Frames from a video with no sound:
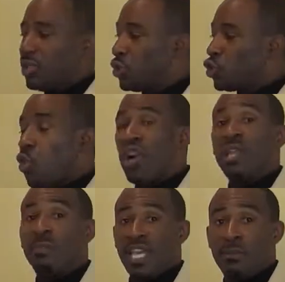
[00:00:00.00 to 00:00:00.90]
to
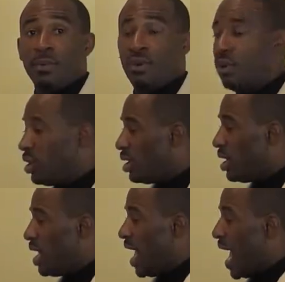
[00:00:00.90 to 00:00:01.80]
20 people.
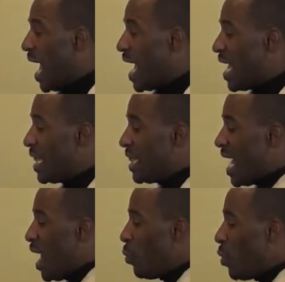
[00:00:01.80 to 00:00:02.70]
And
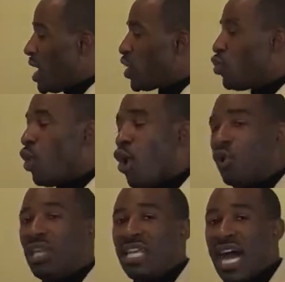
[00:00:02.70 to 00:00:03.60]
that week, you
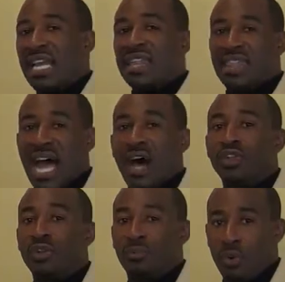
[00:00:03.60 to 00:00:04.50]
only got
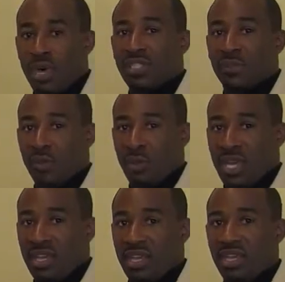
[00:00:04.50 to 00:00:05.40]
1,000 points for the
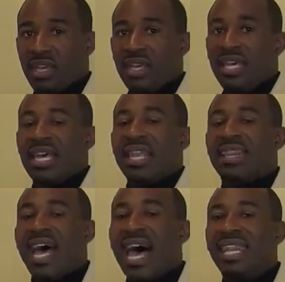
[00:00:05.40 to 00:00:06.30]
week.
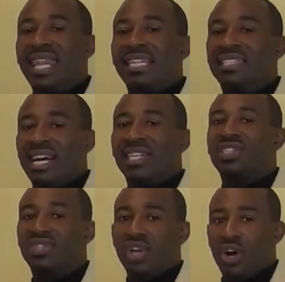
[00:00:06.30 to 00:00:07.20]
That lets
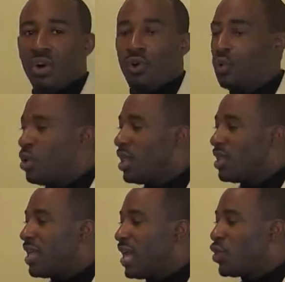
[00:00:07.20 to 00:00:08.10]
us know
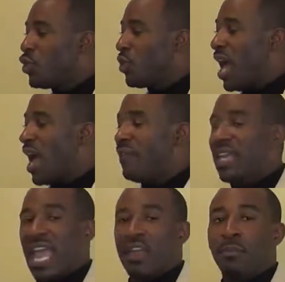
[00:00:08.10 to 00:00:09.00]
that you're
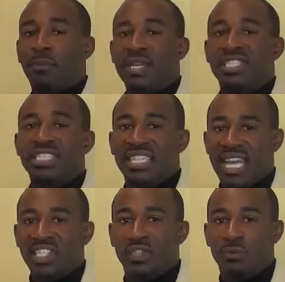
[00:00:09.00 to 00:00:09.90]
having a
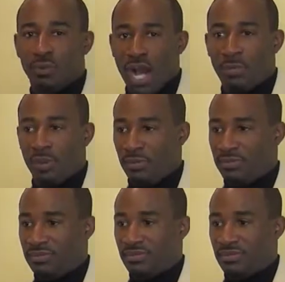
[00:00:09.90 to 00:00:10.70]
presentation problem.